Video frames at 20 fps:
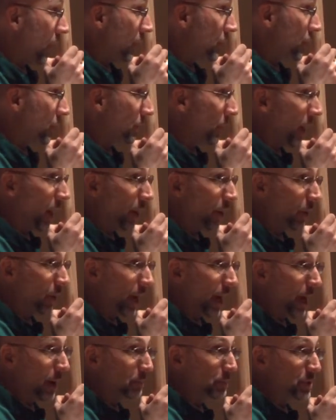Tomorrow
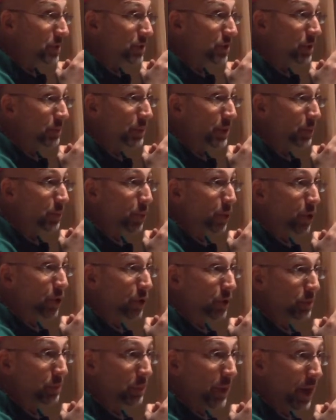happens to be
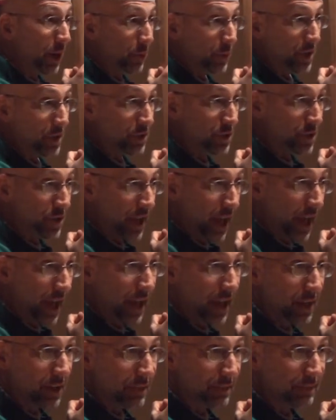World Marriage Day.